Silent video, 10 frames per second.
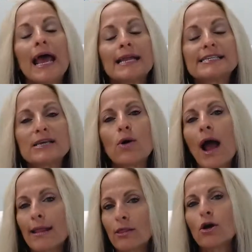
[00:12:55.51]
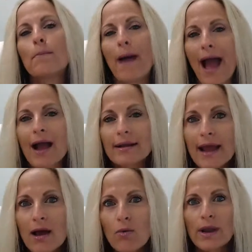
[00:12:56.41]
And so I look back
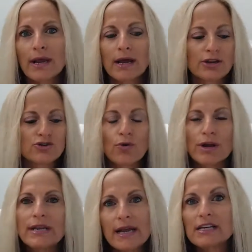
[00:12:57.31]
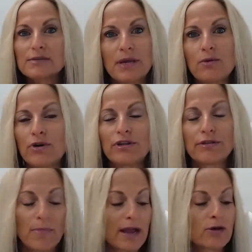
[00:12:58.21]
now when I joined EXP with
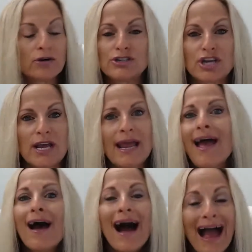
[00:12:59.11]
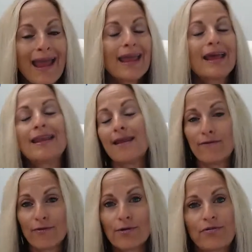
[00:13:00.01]
Michael and Jay, I can
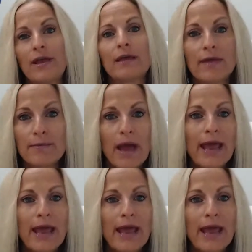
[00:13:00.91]
never thank them,